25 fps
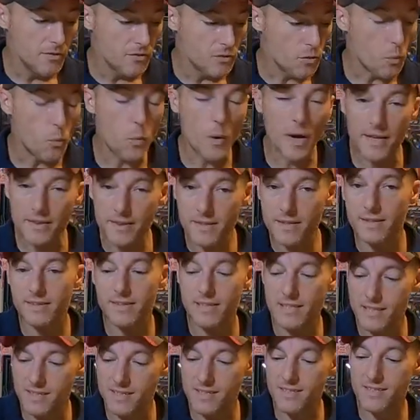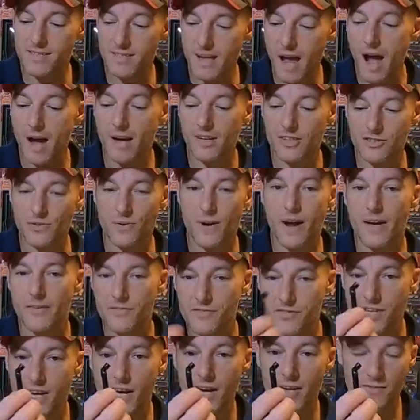the way that these stock
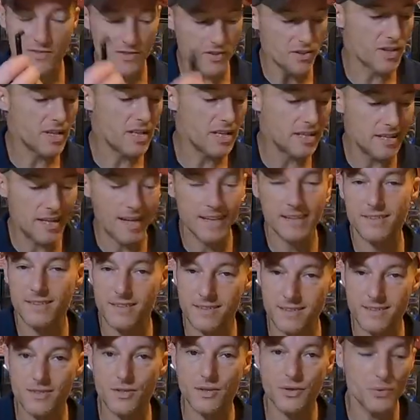driveshafts are connected